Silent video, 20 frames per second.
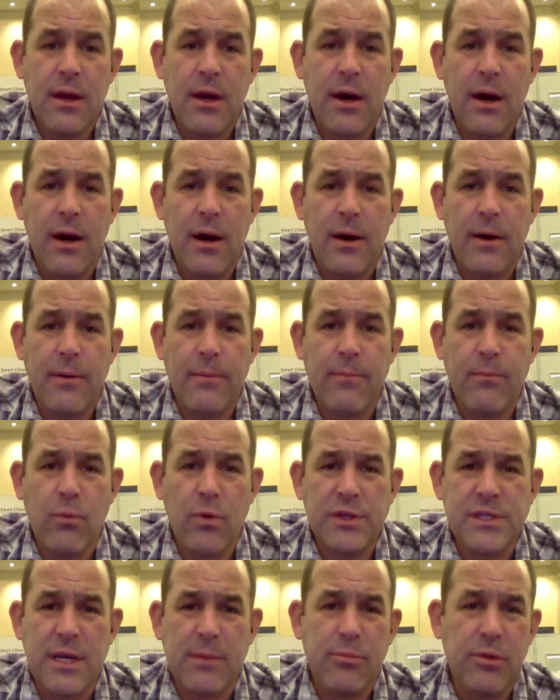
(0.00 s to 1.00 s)
um,
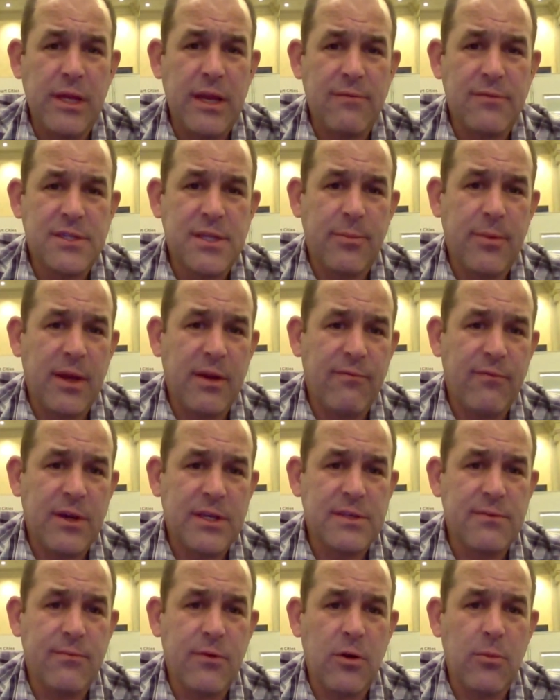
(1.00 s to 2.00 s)
which i believe is something you
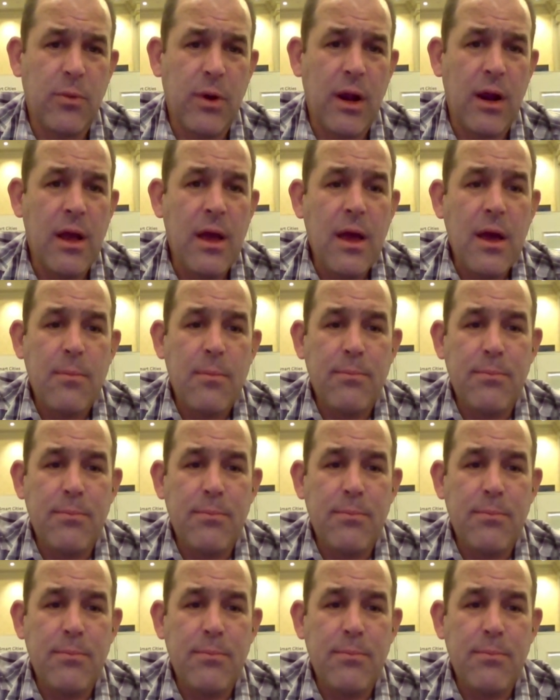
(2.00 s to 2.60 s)
fix in firmware